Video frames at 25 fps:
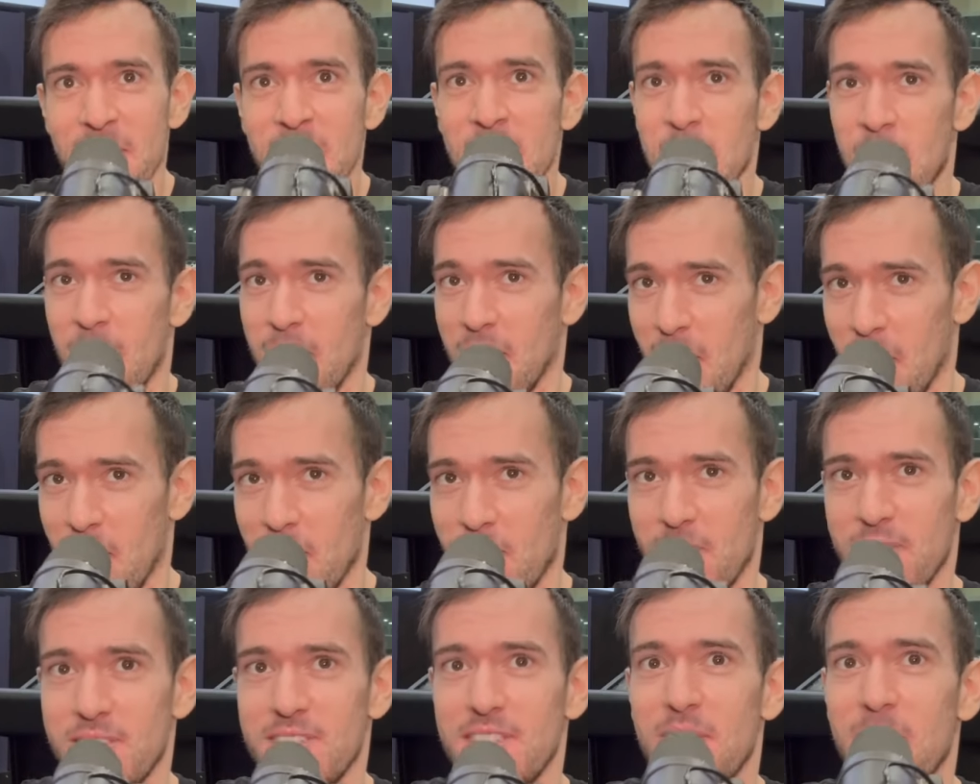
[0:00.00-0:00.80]
My
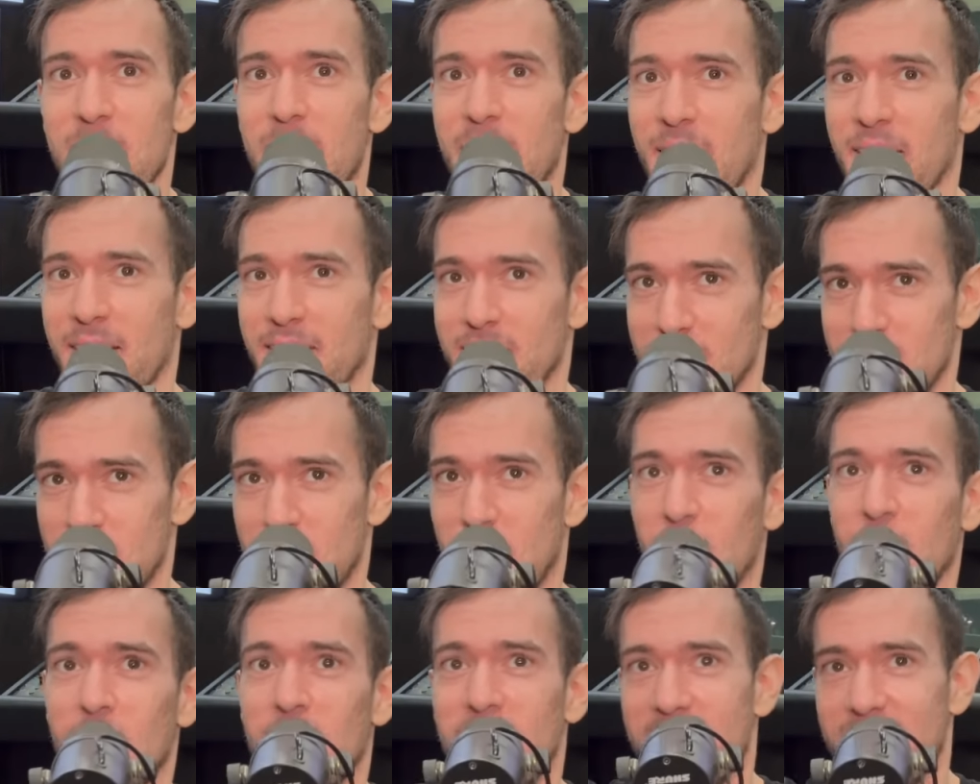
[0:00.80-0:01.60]
girlfriend's in the background just
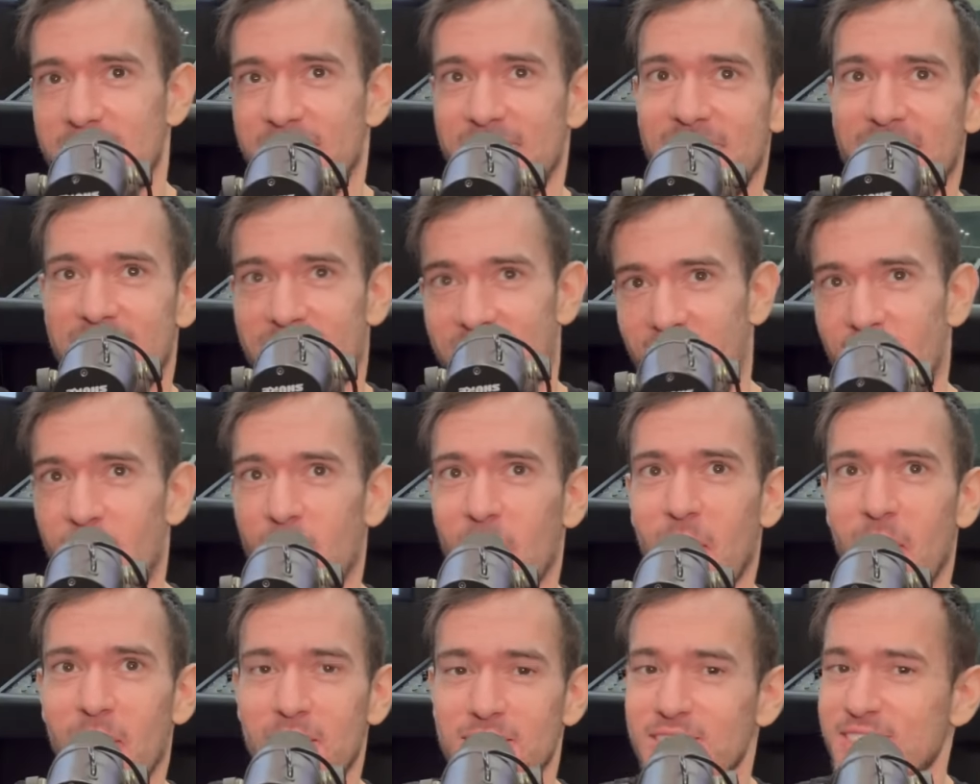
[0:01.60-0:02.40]
pointed to the
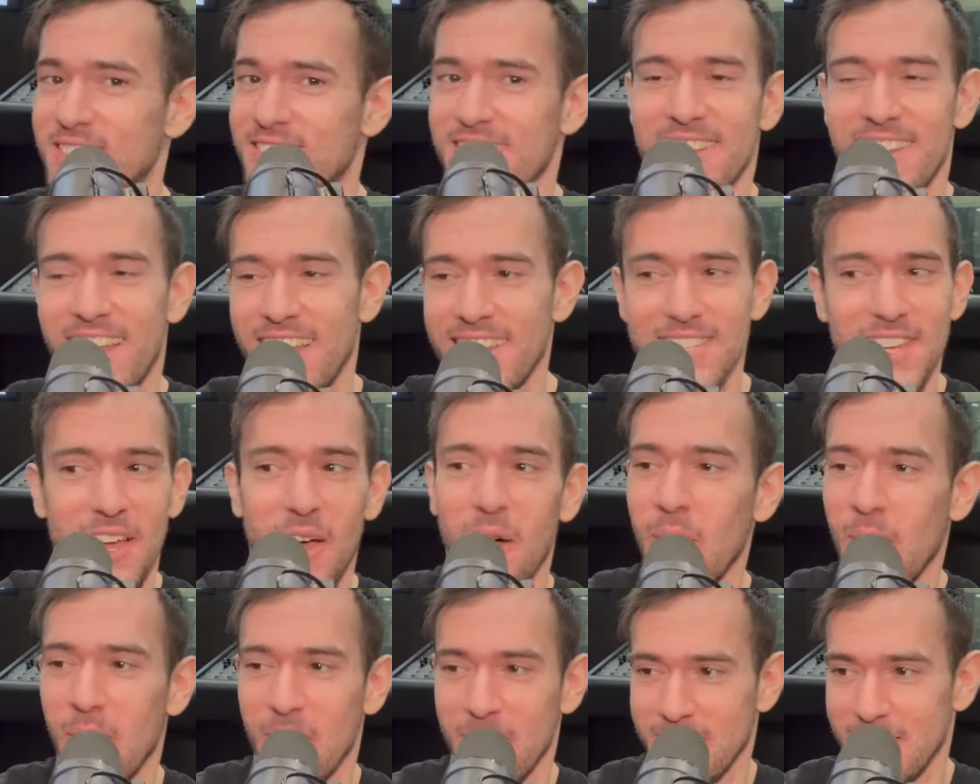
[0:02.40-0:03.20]
whole octave. She said, that's a
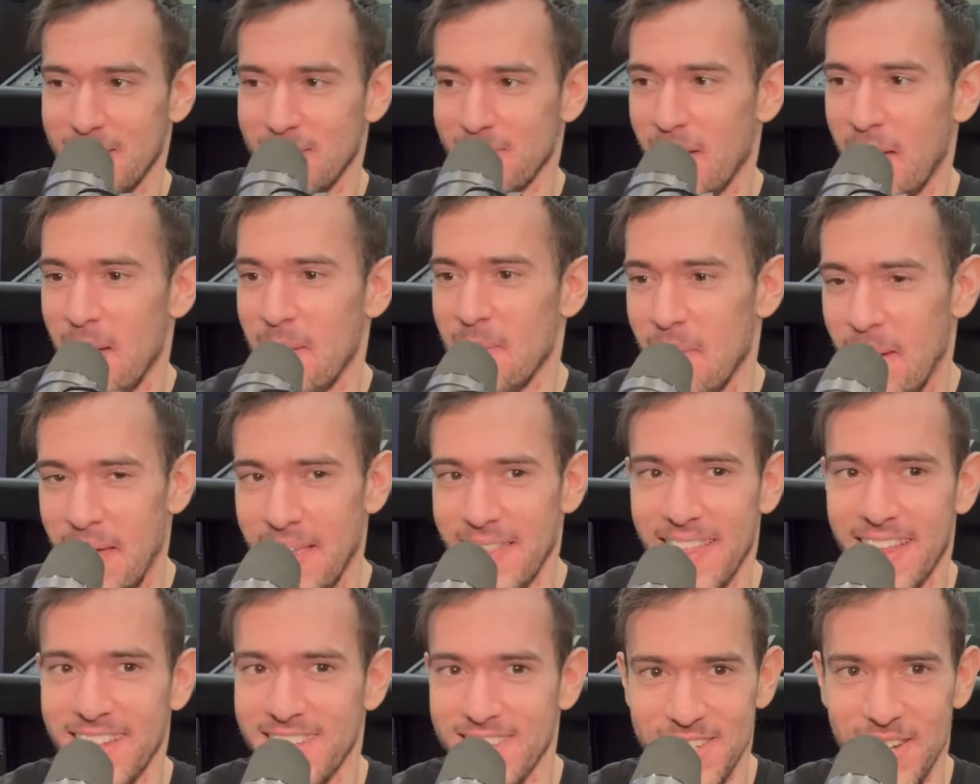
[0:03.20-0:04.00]
whole octave up,
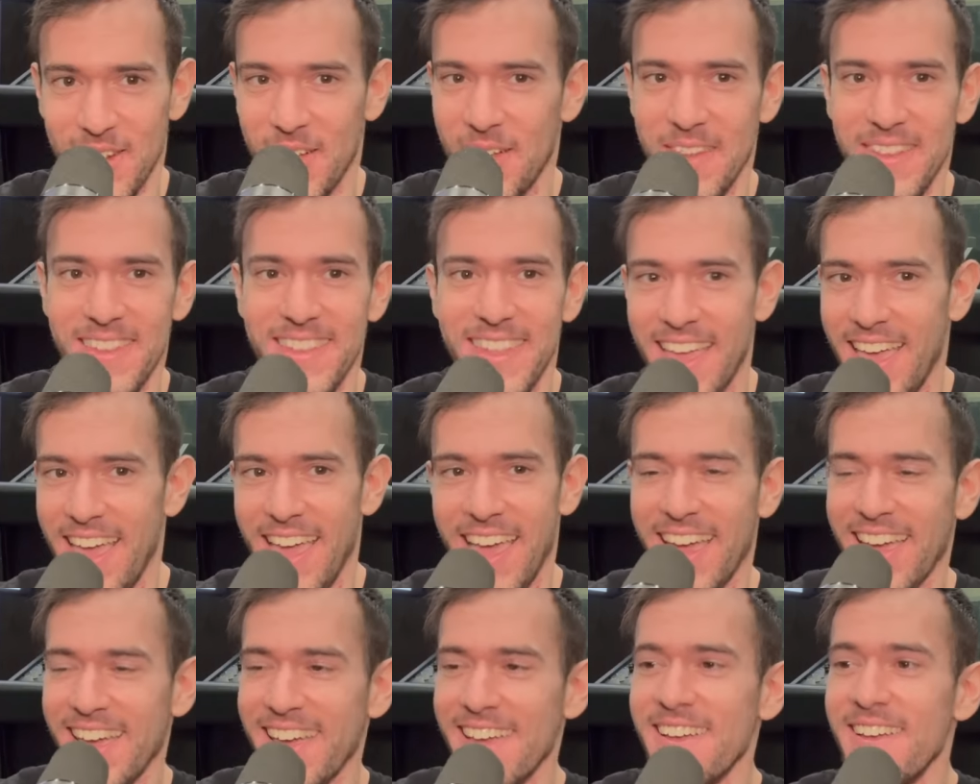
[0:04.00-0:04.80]
mate. That's not
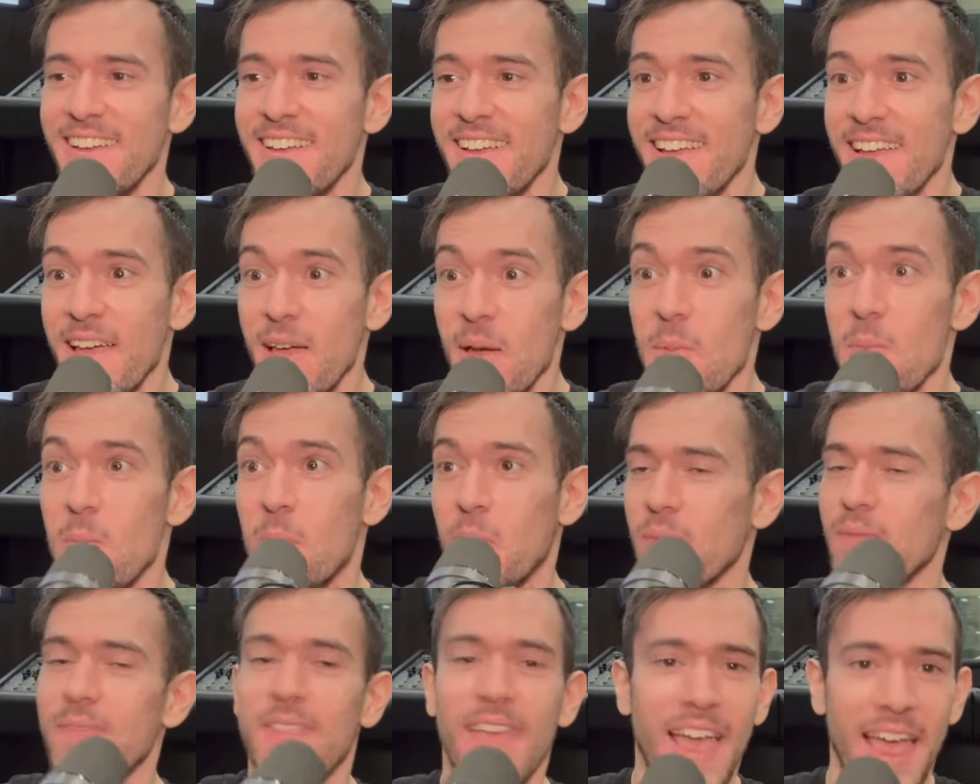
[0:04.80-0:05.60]
there.
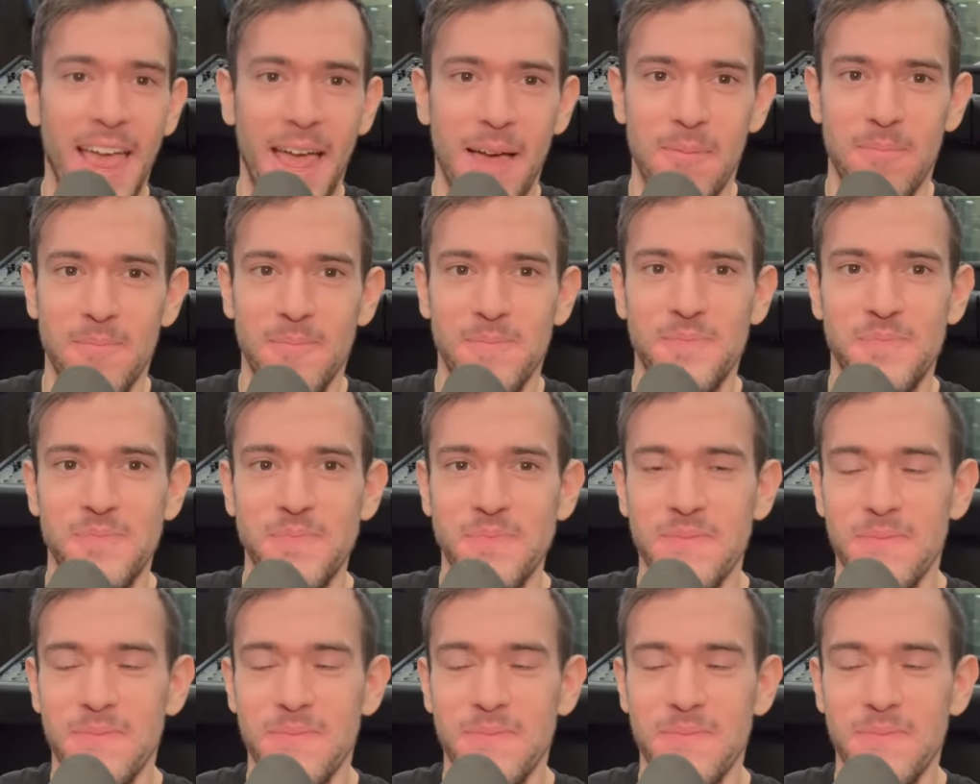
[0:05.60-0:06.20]
Damn.